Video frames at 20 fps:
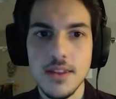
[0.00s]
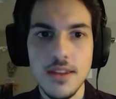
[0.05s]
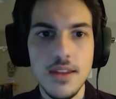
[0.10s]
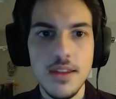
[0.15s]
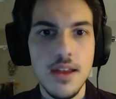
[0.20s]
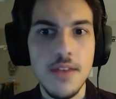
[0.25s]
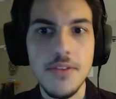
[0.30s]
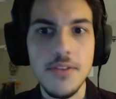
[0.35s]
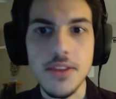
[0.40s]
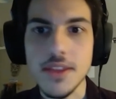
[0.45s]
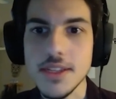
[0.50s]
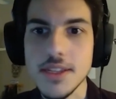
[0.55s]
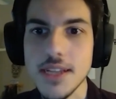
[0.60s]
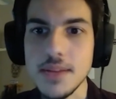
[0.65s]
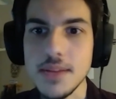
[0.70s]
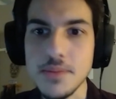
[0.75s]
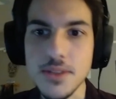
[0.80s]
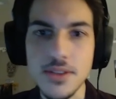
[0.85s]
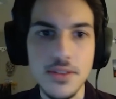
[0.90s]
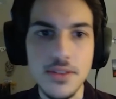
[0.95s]
I think that's
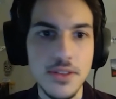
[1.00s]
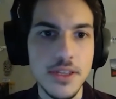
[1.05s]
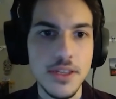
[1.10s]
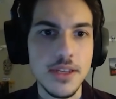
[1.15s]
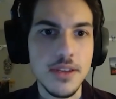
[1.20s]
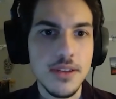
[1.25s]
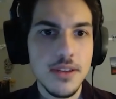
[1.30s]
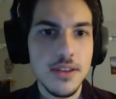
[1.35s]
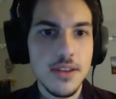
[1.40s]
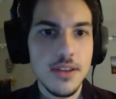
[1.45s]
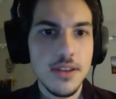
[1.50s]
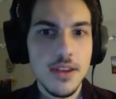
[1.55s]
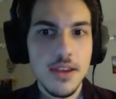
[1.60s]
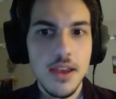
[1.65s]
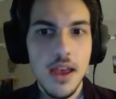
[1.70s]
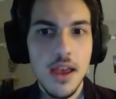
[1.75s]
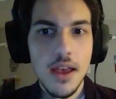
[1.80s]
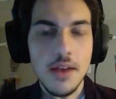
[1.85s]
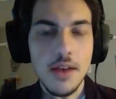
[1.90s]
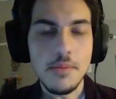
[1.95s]
absolutely
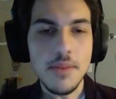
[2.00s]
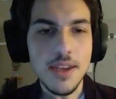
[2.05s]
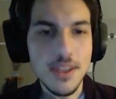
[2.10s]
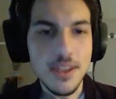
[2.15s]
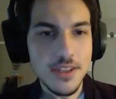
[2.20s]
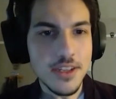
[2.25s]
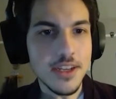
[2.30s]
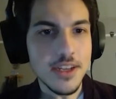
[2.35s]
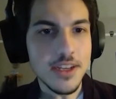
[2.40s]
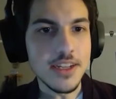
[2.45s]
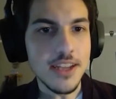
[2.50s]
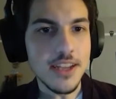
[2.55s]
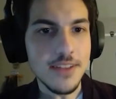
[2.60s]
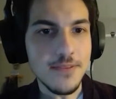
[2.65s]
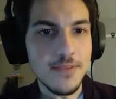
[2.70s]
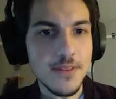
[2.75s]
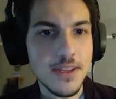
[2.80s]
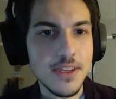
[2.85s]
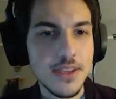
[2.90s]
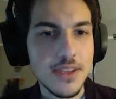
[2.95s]
amazing. It
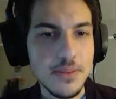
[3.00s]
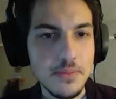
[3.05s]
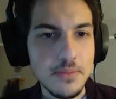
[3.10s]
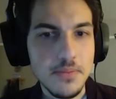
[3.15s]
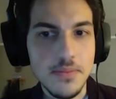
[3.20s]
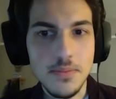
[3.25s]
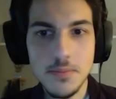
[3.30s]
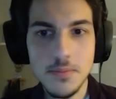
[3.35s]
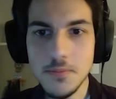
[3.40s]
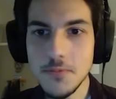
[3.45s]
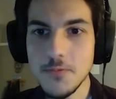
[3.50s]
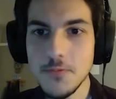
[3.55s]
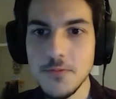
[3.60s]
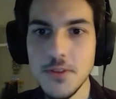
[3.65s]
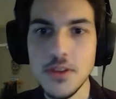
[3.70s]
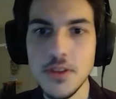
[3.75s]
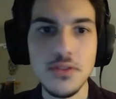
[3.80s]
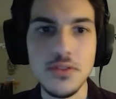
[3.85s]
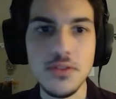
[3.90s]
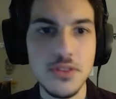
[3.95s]
definitely
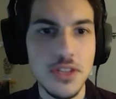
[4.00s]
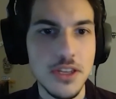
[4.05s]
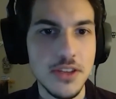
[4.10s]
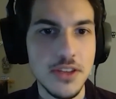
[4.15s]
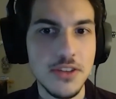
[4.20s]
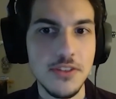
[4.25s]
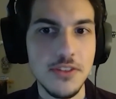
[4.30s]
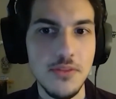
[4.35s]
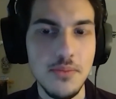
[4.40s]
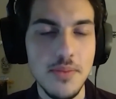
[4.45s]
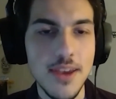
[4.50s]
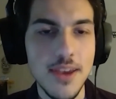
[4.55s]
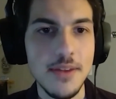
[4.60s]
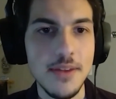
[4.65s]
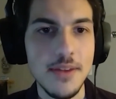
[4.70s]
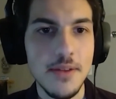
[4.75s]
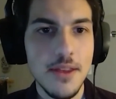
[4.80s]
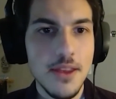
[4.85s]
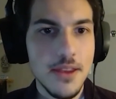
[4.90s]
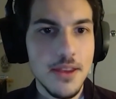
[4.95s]
feels like you've
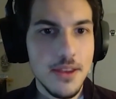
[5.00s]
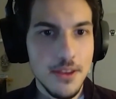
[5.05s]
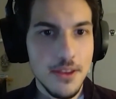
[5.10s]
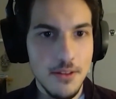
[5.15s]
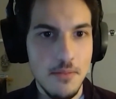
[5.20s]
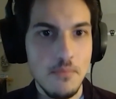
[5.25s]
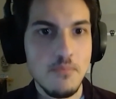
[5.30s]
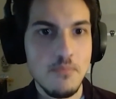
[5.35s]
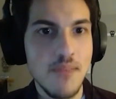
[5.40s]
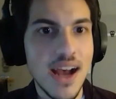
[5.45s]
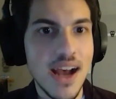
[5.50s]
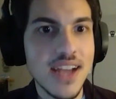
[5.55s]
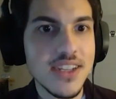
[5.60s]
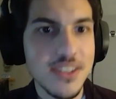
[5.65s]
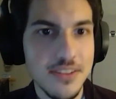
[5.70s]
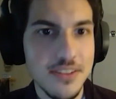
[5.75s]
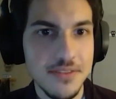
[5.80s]
made massive